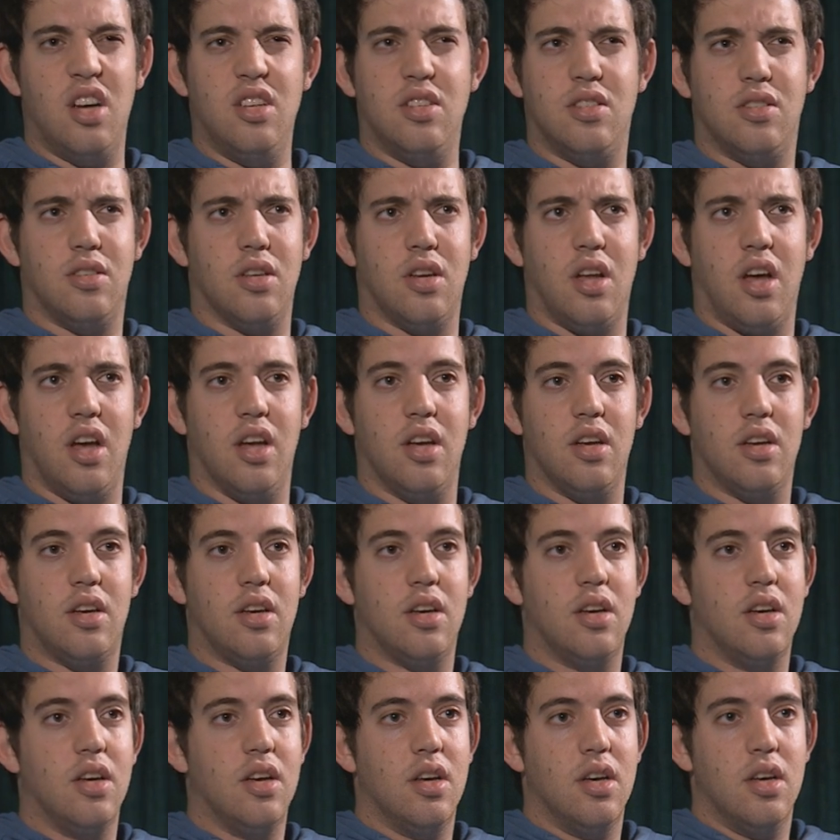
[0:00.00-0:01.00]
I used to
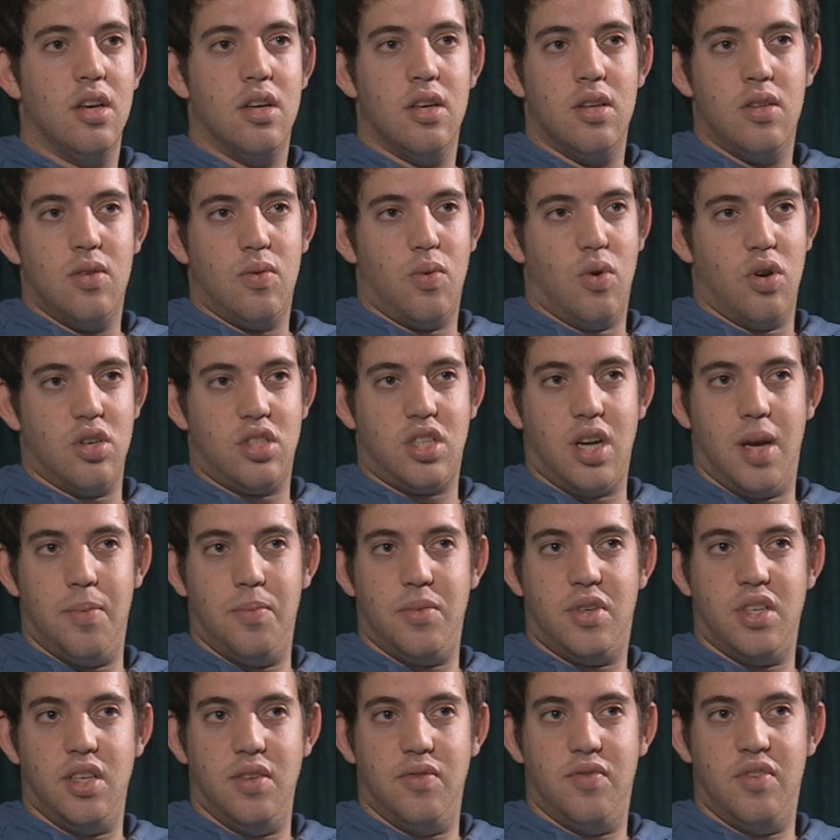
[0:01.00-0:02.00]
watch
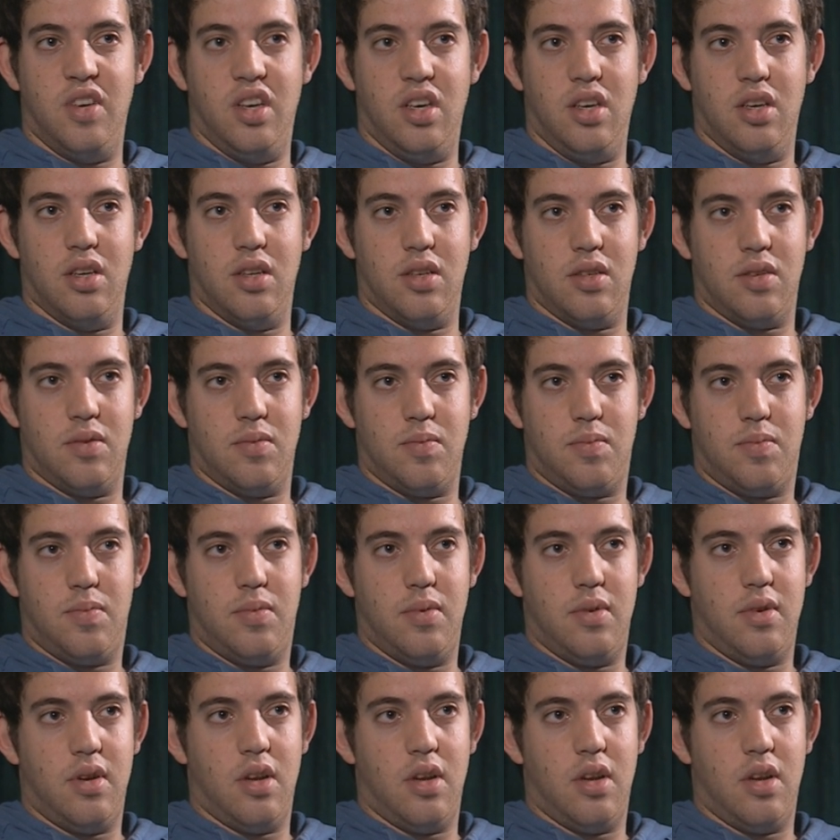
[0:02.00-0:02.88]
MTV and